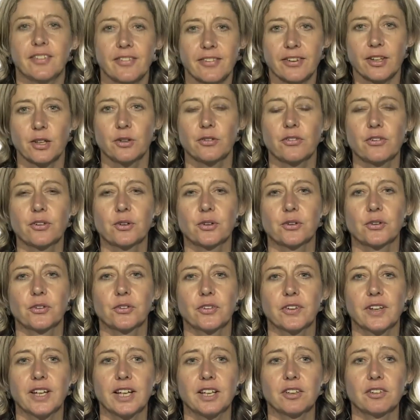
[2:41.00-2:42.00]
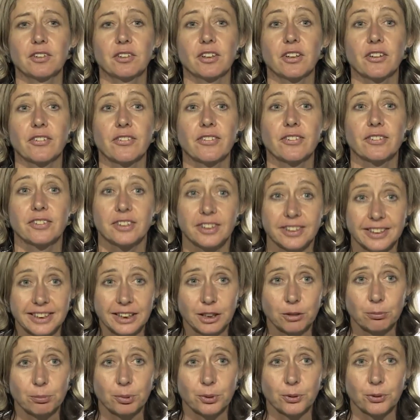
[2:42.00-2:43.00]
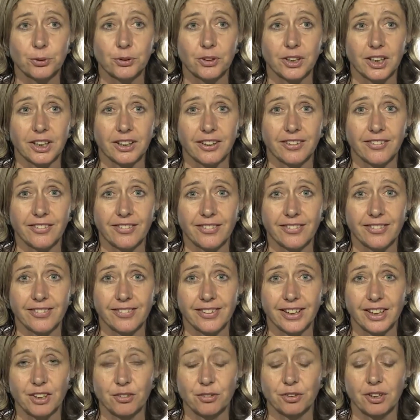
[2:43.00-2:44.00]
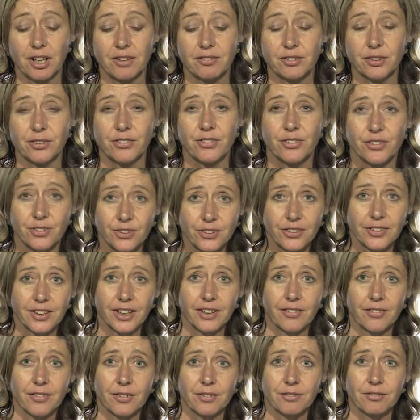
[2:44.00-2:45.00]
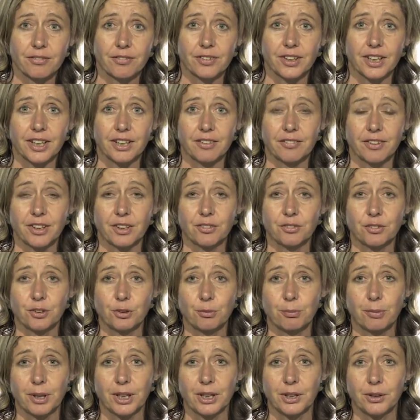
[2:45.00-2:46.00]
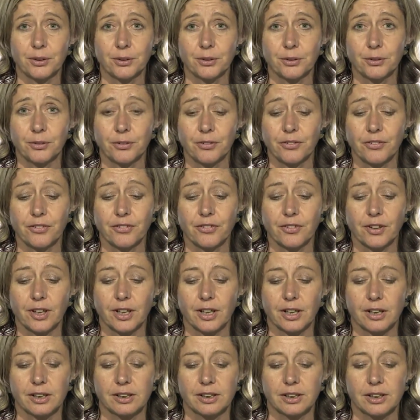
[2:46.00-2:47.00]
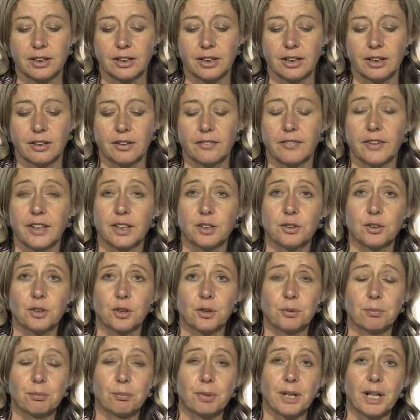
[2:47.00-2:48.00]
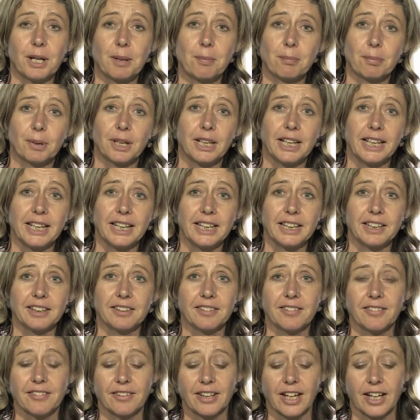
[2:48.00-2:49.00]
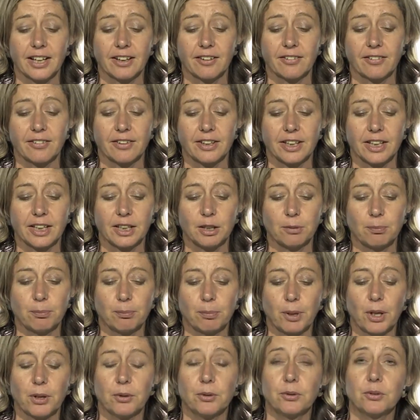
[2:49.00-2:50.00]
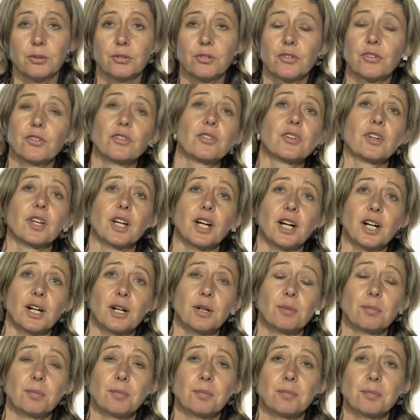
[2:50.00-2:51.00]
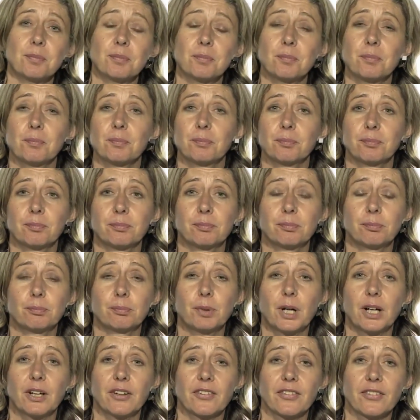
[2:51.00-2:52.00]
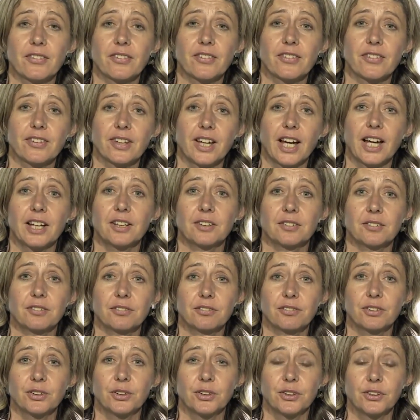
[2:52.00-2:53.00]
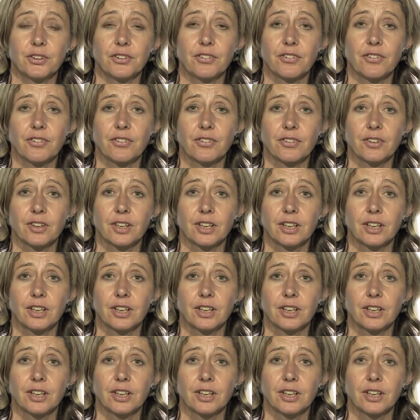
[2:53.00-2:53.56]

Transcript: total, they'd crossed nine borders, they'd travelled 2,500 miles, they'd gone by plane, taxi, boat, um, bus, and foot